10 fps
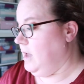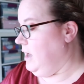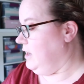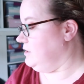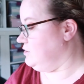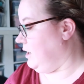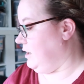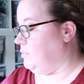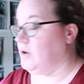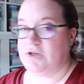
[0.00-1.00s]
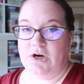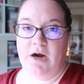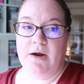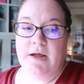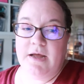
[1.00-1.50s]
and try and push
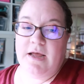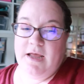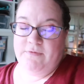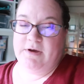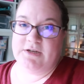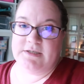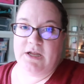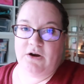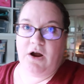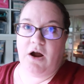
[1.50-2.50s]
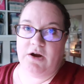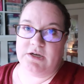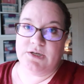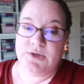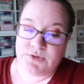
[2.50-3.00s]
her if we could just get her car
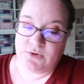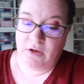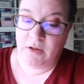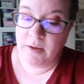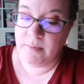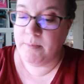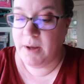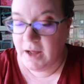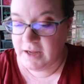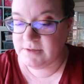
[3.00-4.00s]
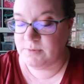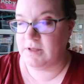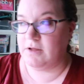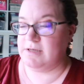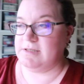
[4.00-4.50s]
into neutral. But with
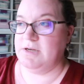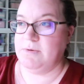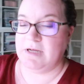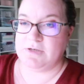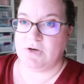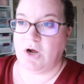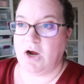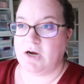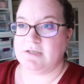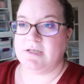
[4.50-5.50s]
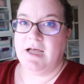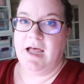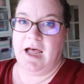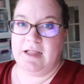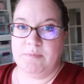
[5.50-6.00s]
all these new electric cars
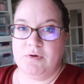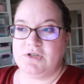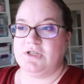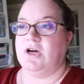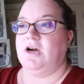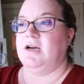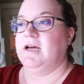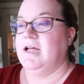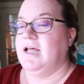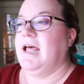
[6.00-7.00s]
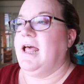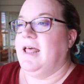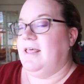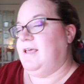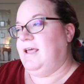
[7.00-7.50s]
and the push start,
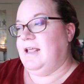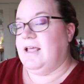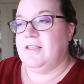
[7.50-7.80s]
and